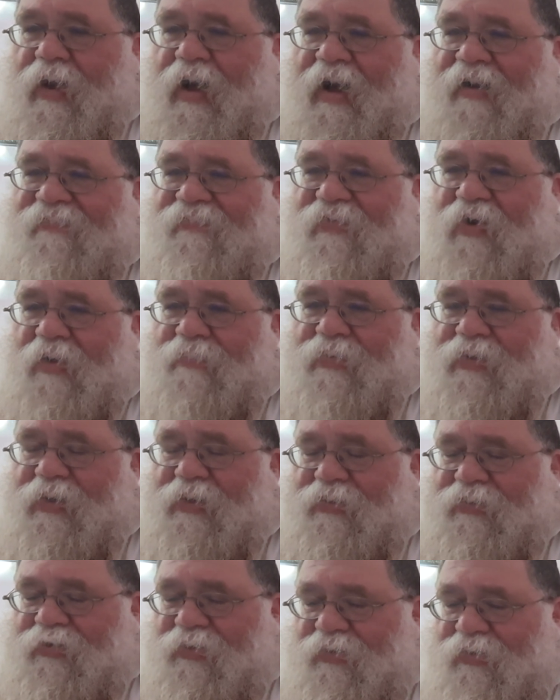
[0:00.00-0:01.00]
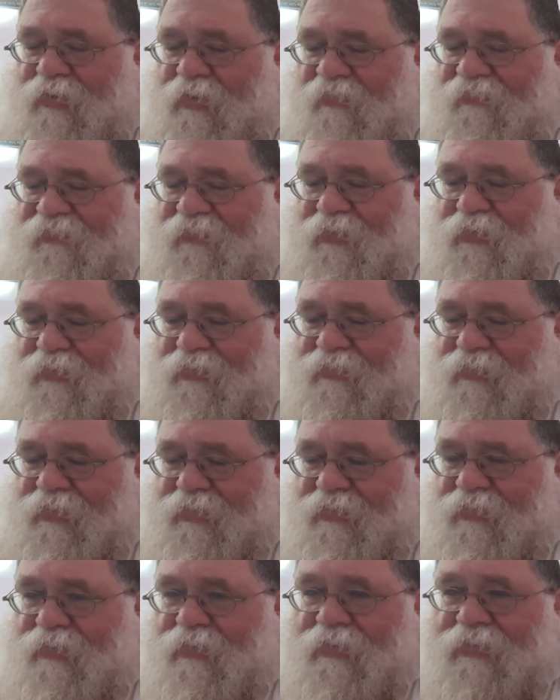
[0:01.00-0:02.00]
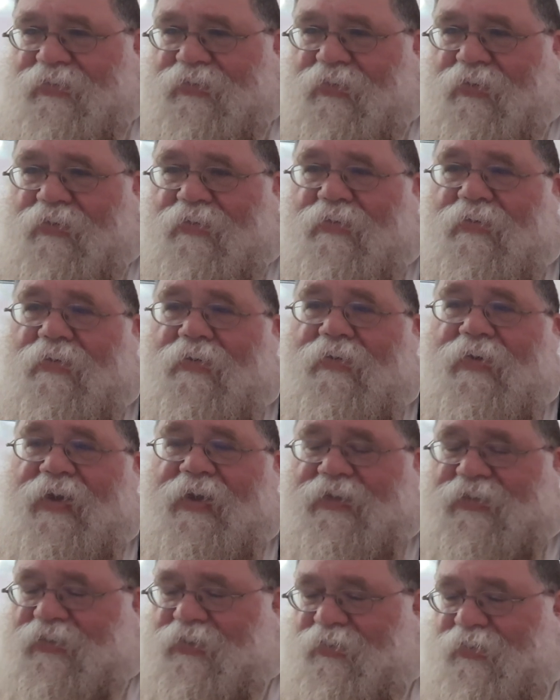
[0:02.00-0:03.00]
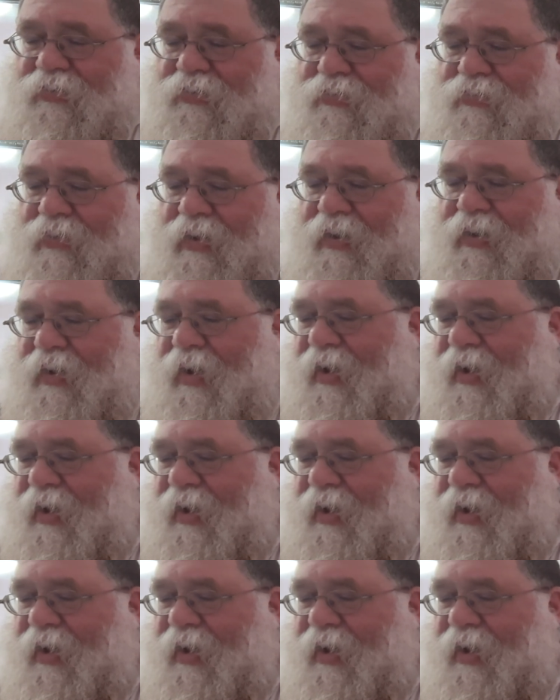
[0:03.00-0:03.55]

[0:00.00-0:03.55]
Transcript: Avram, can you turn off your, your or, or, or Isser, your, I,